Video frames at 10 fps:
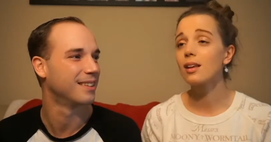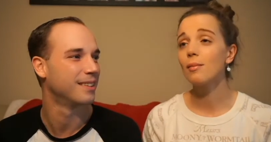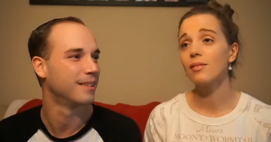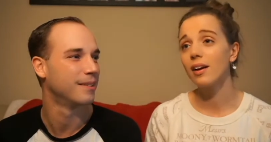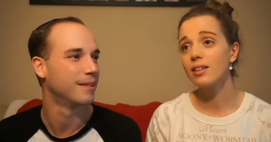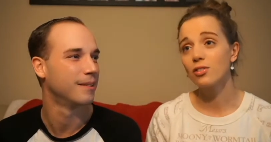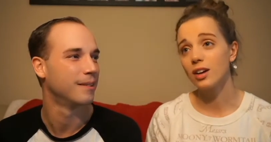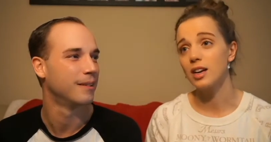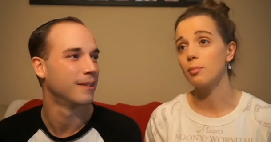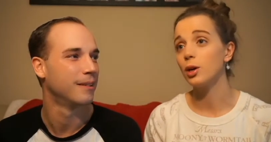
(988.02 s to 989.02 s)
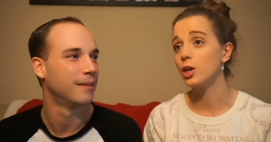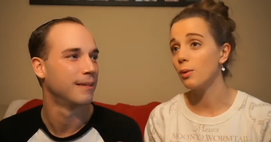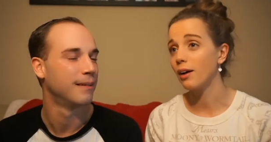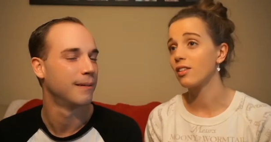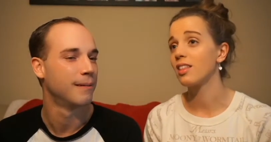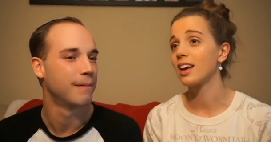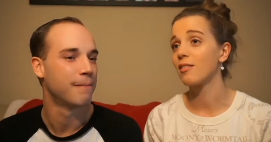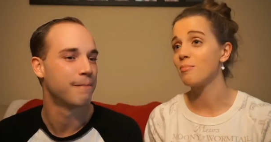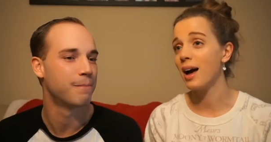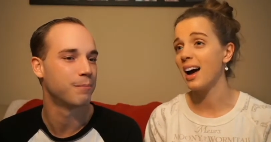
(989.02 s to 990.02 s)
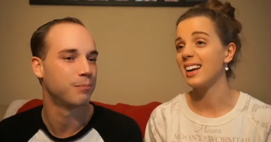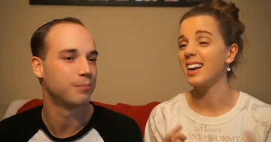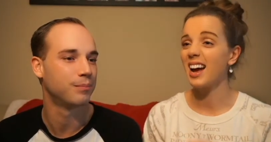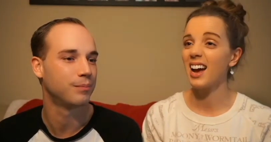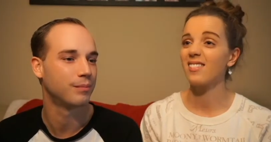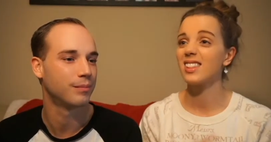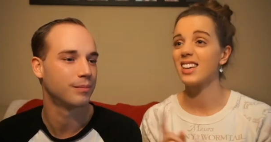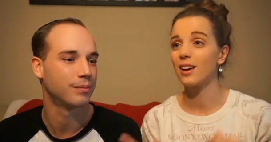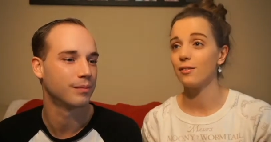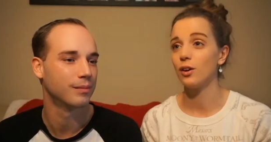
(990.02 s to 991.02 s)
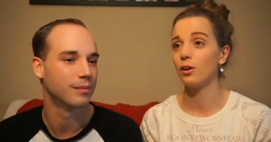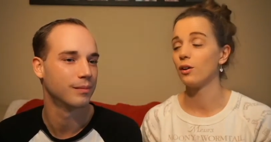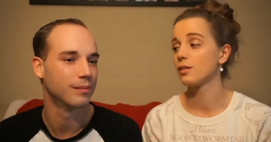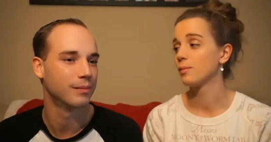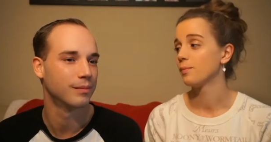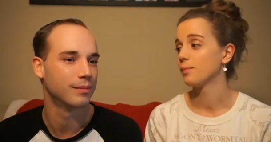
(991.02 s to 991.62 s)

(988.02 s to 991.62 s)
Speaker 1: going to be very tricky, but you have to think of mine and I have to think of yours.